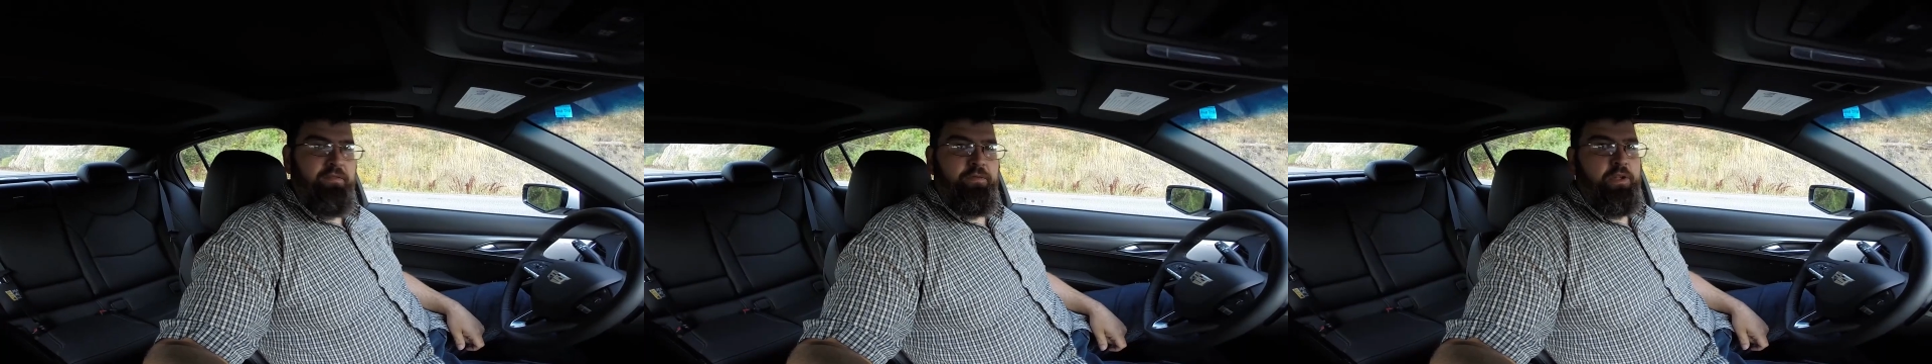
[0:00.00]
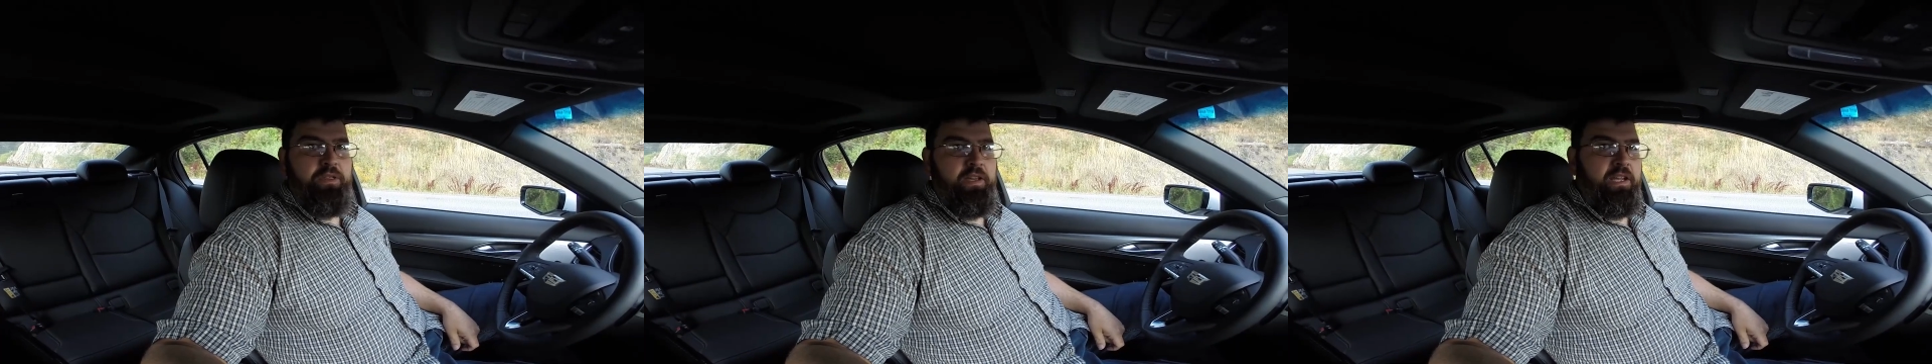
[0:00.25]

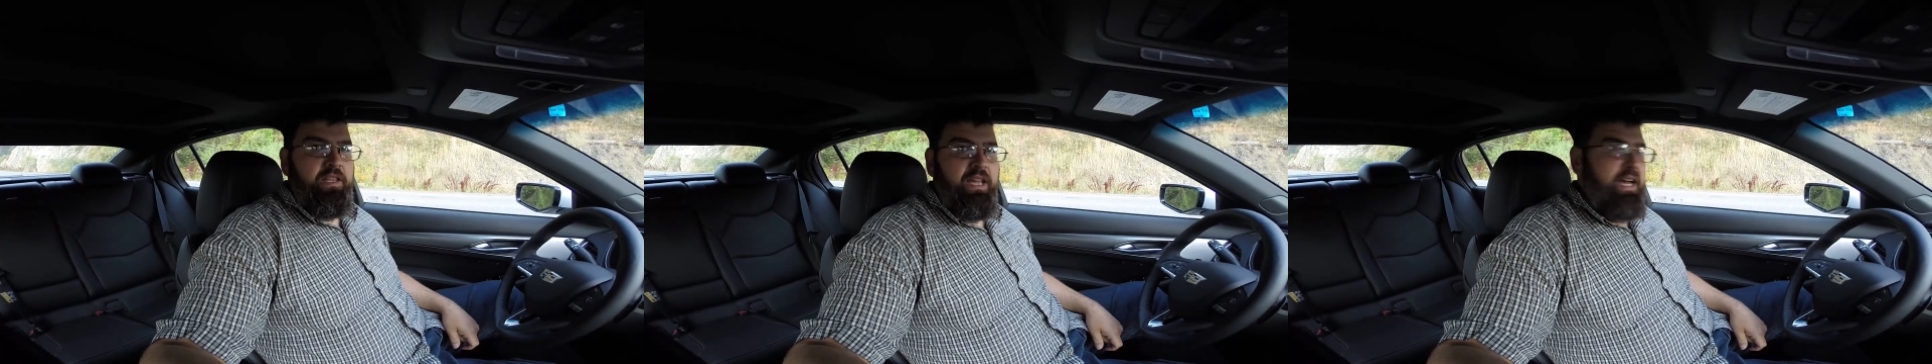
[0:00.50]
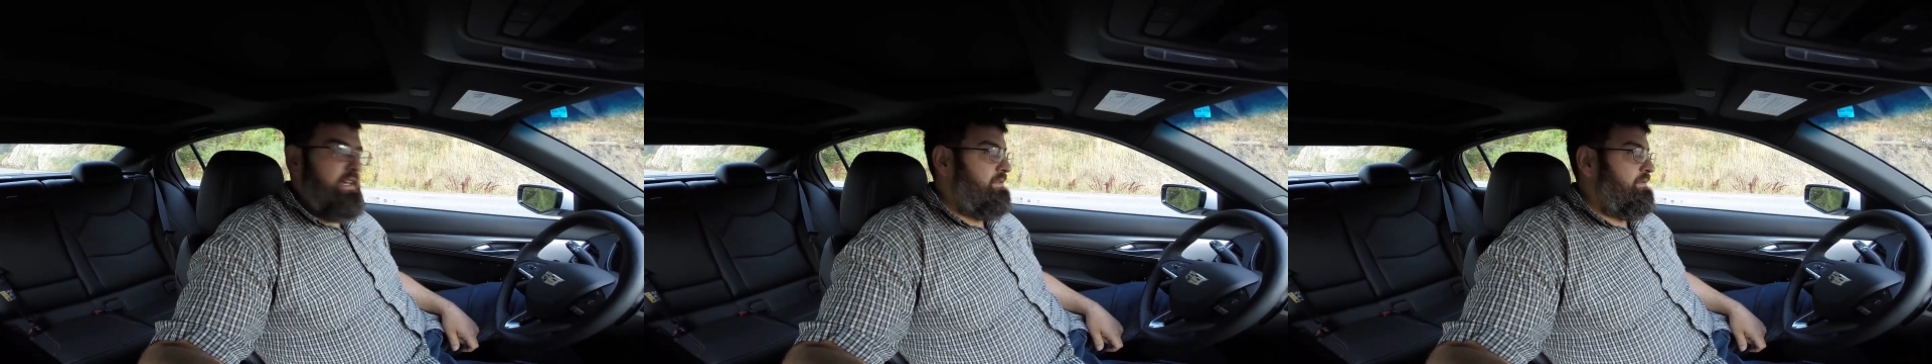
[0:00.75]
everything in
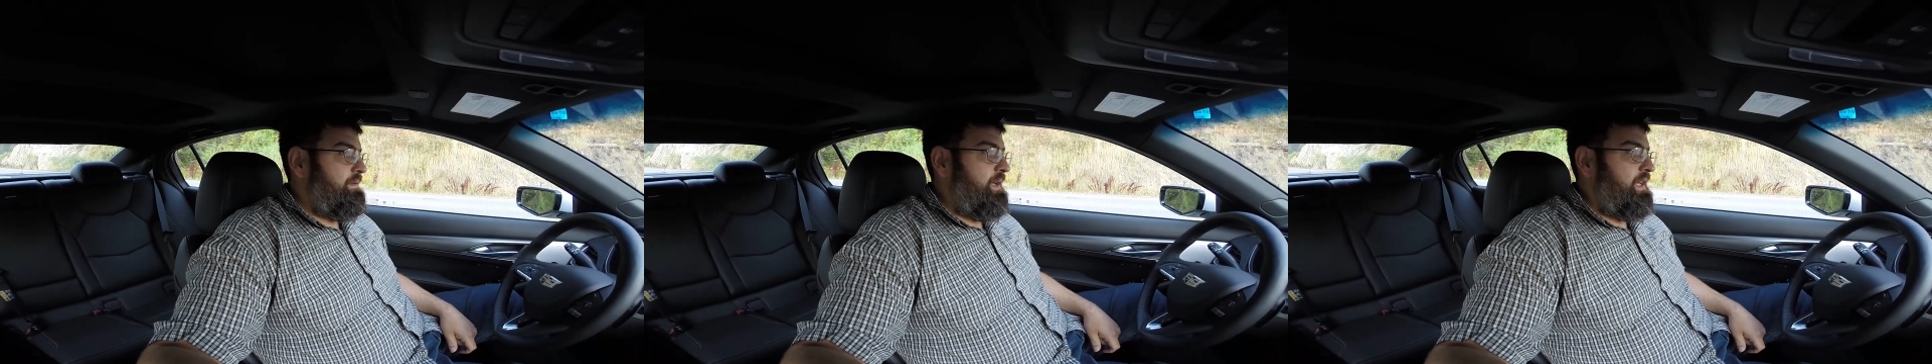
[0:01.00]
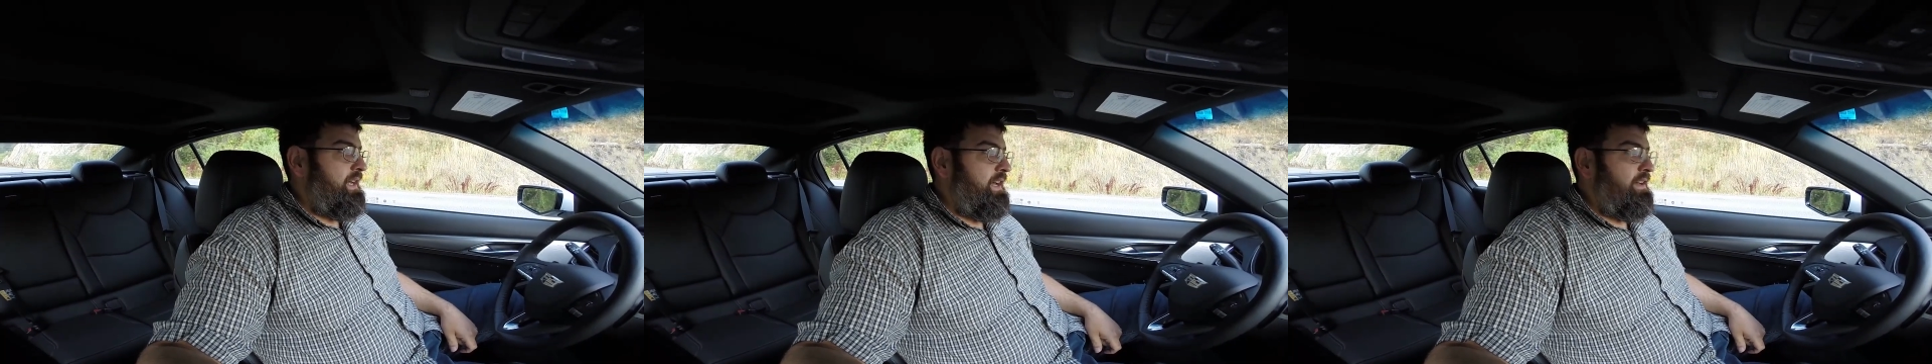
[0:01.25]
that,
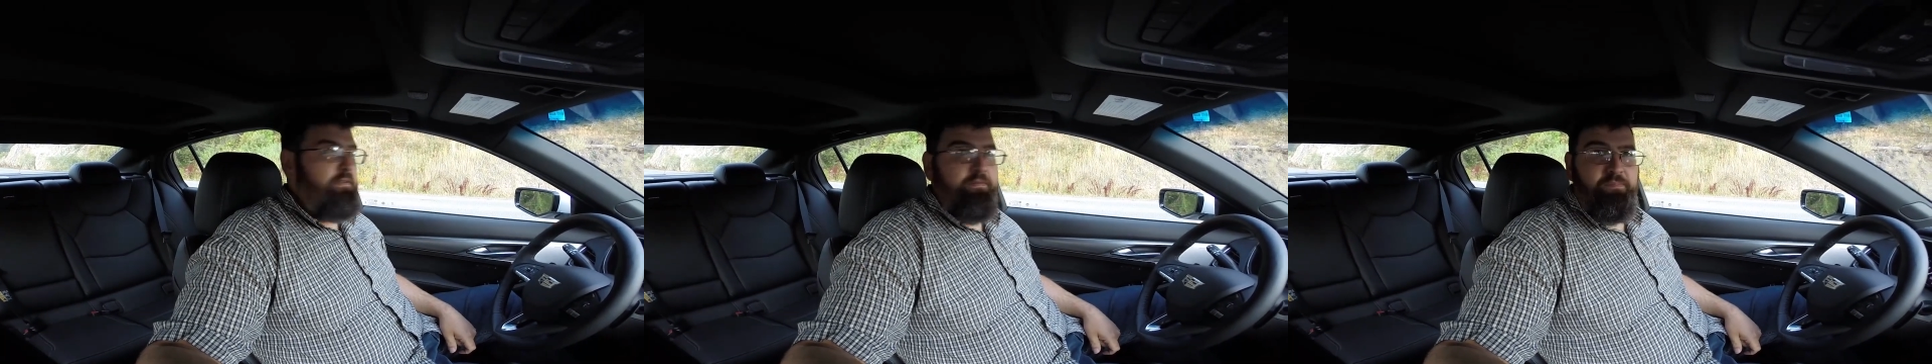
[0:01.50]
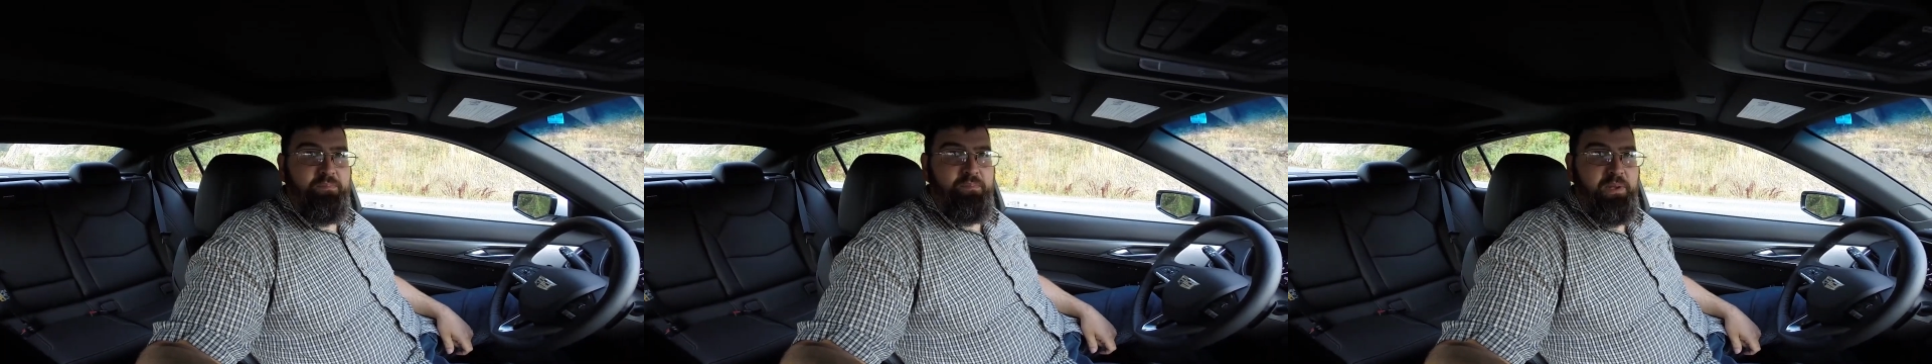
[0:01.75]
and
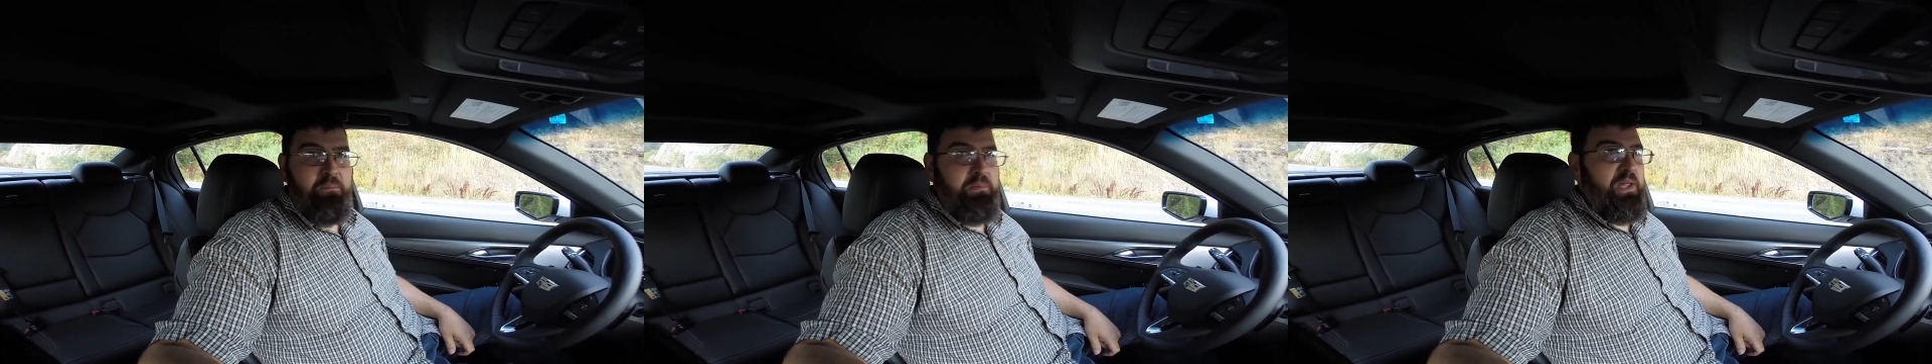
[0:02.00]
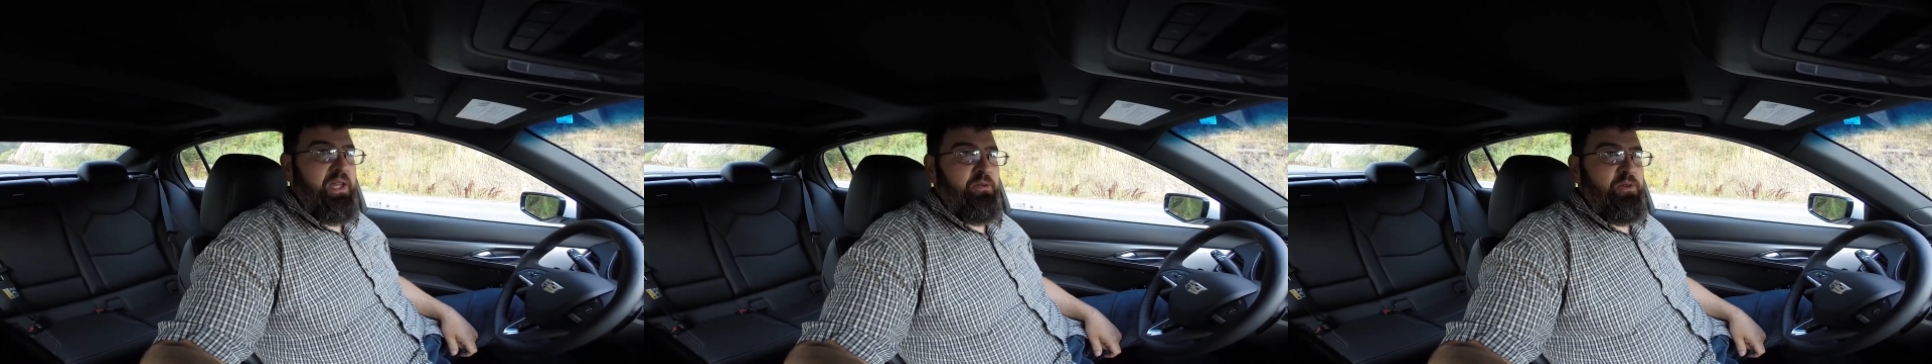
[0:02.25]
I've been
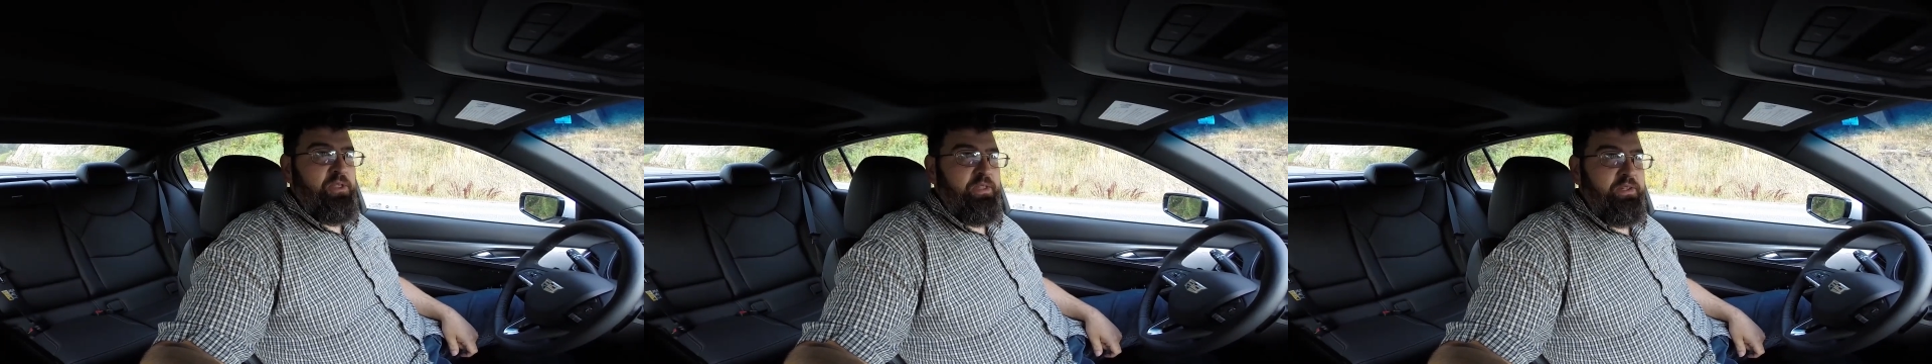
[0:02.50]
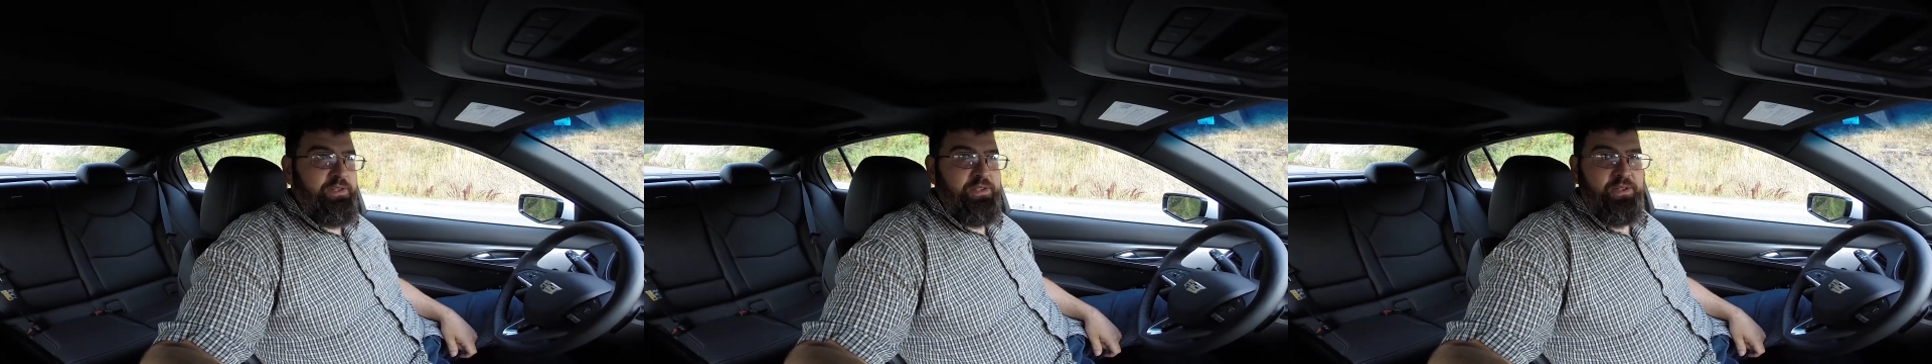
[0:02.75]
playing with it,